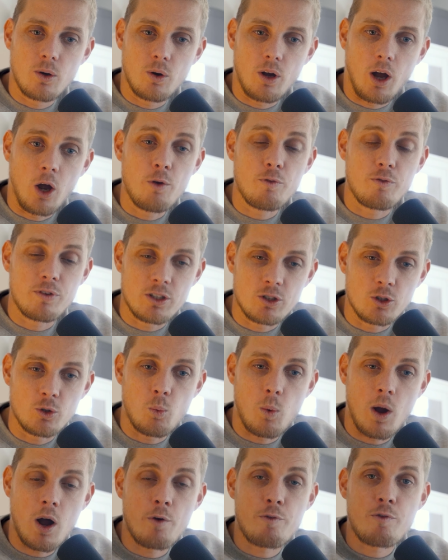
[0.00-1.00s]
hopefully do
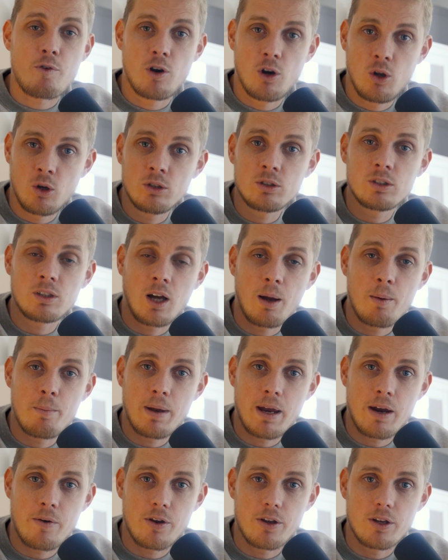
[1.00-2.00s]
well for a long time
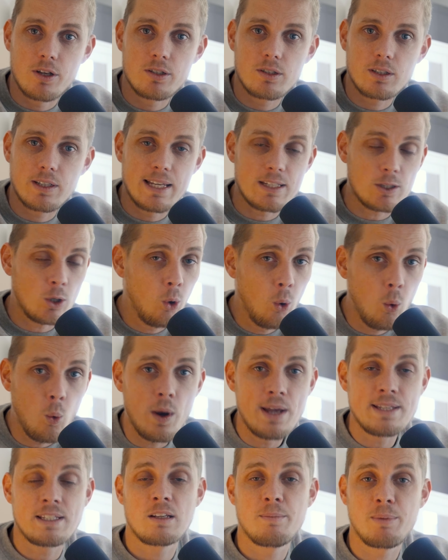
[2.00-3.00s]
period. It's
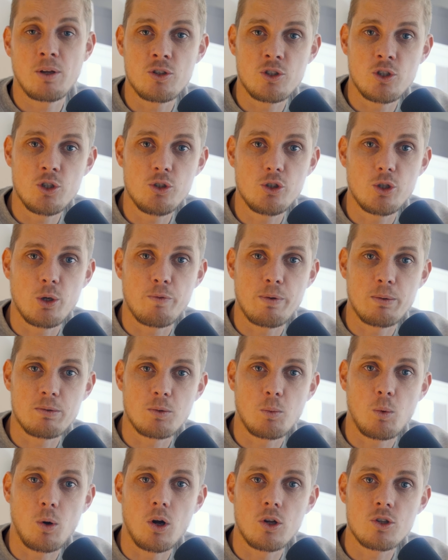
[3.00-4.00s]
always going to be on YouTube for people
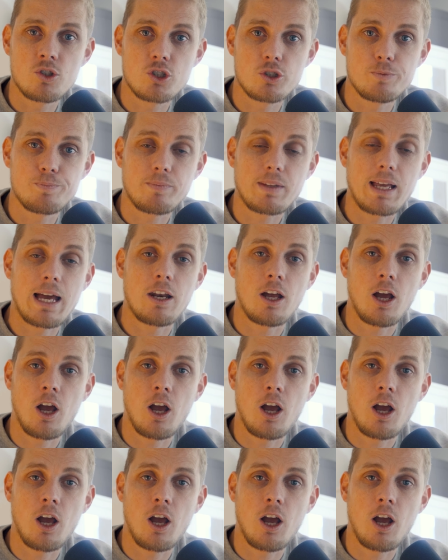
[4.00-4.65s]
to watch, and